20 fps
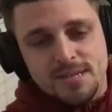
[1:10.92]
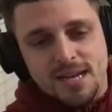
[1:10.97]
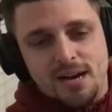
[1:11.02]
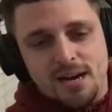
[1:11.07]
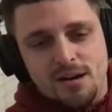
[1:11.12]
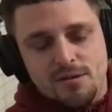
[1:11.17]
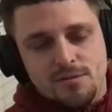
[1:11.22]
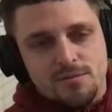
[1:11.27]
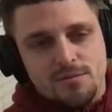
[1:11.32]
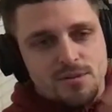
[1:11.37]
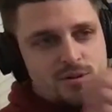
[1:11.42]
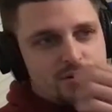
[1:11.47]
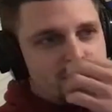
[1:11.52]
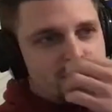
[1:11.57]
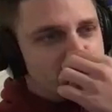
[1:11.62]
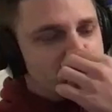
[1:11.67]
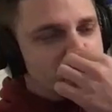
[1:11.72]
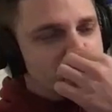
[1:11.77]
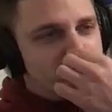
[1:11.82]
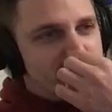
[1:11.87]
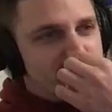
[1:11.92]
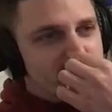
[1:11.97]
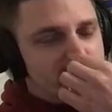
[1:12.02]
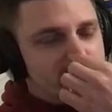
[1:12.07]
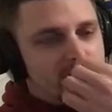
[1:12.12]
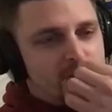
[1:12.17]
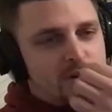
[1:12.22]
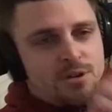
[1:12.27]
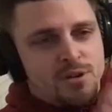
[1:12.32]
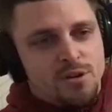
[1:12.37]
now, to your first
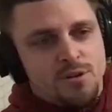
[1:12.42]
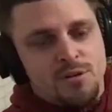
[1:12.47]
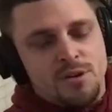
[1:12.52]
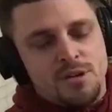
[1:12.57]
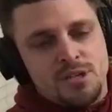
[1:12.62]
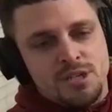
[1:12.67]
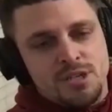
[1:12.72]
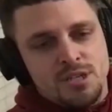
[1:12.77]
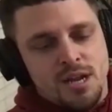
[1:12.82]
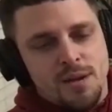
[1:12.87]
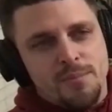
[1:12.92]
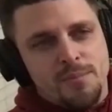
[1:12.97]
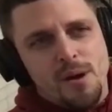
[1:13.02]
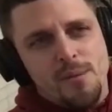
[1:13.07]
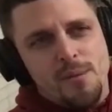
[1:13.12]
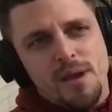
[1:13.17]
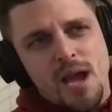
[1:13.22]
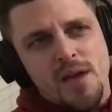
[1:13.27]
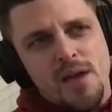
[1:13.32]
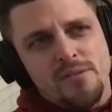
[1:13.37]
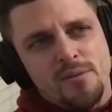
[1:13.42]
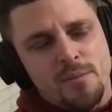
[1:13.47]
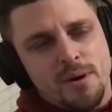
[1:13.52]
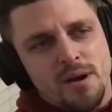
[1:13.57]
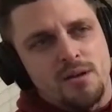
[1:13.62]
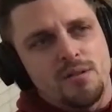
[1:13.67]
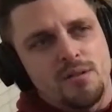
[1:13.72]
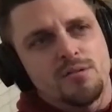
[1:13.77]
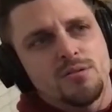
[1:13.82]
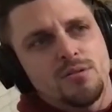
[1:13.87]
part of your question, I probably have
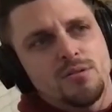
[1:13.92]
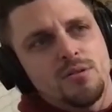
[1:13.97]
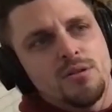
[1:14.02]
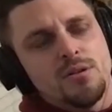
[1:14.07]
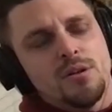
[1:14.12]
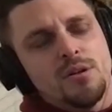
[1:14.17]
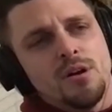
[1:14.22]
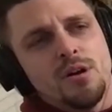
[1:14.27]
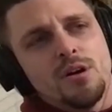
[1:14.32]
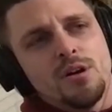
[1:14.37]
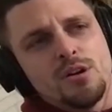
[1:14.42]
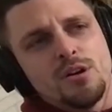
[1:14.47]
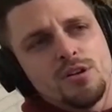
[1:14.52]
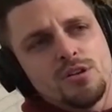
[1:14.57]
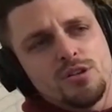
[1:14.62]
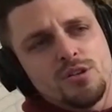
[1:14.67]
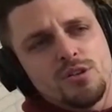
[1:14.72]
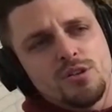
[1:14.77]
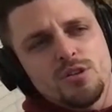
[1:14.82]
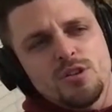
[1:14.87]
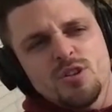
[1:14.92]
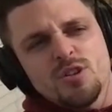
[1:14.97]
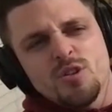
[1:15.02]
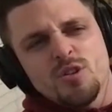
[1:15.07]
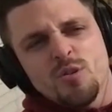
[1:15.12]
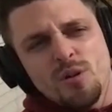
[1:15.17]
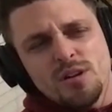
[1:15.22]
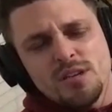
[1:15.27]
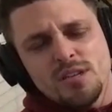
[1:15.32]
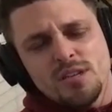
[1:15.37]
about
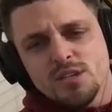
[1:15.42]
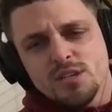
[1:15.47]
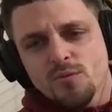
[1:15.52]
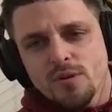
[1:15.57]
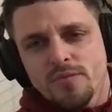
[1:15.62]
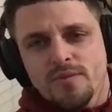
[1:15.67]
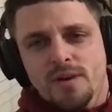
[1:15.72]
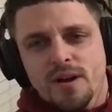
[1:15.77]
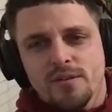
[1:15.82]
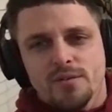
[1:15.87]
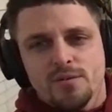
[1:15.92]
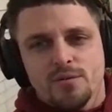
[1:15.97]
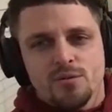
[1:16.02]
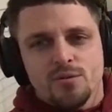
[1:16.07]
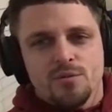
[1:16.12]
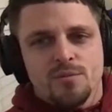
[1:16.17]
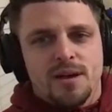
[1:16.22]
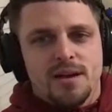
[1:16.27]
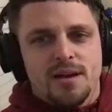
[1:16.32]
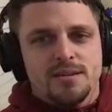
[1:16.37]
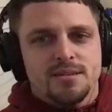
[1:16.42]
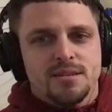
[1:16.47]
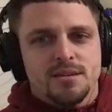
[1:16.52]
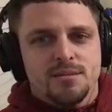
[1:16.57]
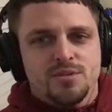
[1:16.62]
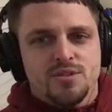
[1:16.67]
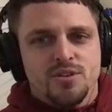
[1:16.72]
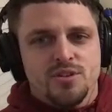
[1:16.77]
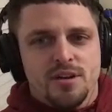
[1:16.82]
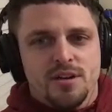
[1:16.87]
20 to 25 quarterbacks that
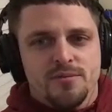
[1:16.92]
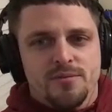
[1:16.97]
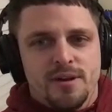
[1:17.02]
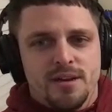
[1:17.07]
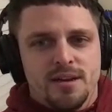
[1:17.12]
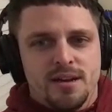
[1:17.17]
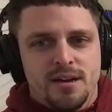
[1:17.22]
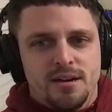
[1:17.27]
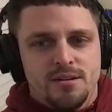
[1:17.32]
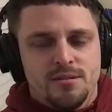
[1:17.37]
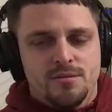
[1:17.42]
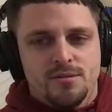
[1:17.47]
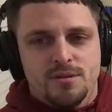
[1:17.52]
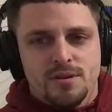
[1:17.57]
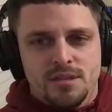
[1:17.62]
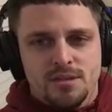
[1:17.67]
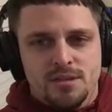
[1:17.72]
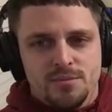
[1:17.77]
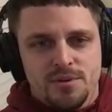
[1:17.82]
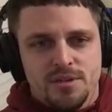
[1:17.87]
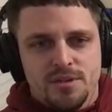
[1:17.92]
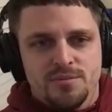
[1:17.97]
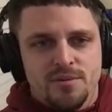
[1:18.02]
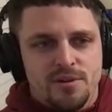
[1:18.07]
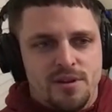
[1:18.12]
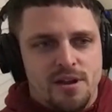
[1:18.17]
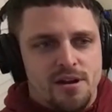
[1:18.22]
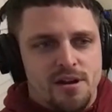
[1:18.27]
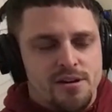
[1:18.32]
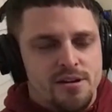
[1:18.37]
I'm training right now in the
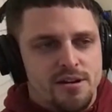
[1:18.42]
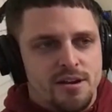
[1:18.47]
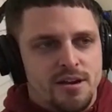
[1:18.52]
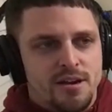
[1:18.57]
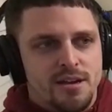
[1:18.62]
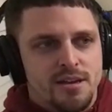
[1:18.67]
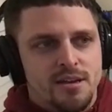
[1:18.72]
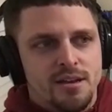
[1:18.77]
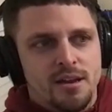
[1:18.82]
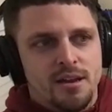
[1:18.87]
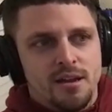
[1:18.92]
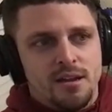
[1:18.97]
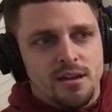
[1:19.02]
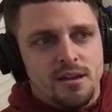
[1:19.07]
Pittsburgh area. And